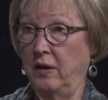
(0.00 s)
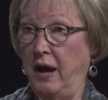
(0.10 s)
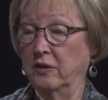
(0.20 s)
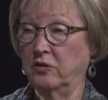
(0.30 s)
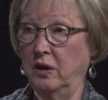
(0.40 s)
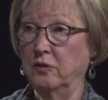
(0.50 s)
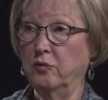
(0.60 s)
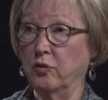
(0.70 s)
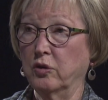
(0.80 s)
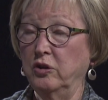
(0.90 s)
asking
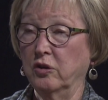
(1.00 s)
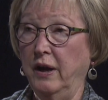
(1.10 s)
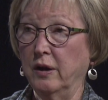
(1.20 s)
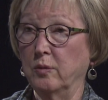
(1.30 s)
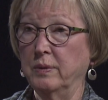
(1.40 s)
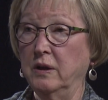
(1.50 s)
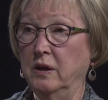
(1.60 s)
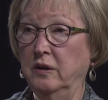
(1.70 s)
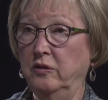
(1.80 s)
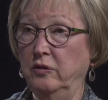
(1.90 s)
for your help
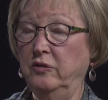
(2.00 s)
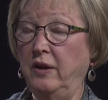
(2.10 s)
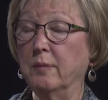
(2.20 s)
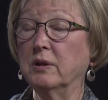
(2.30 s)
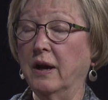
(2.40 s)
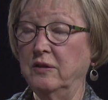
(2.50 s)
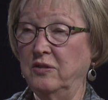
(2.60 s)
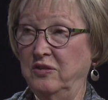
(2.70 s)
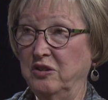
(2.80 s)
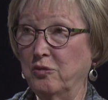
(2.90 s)
to stabilize
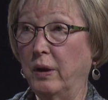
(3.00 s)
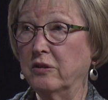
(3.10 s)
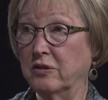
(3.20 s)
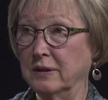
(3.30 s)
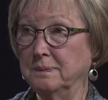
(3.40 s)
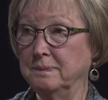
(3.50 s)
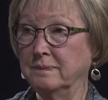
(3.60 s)
the situation.